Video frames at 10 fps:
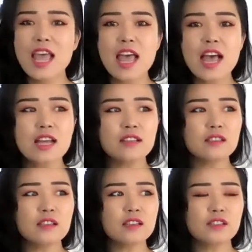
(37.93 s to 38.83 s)
and
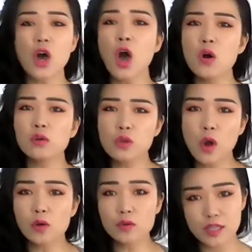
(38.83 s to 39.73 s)
the whole
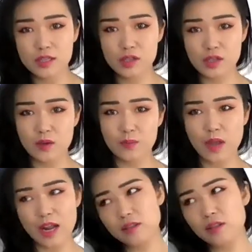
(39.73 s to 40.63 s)
tone system
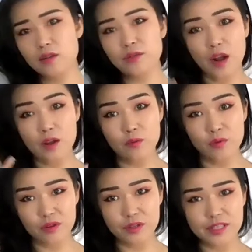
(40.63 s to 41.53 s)
and the 5
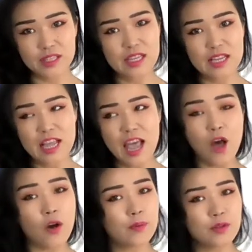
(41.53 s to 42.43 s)
words. I
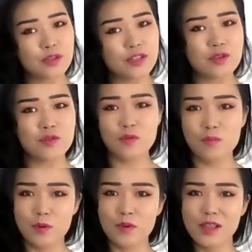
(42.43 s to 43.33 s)
hope you still
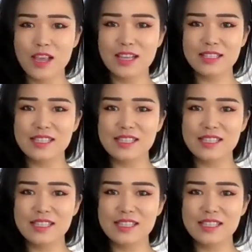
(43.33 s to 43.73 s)
remember that.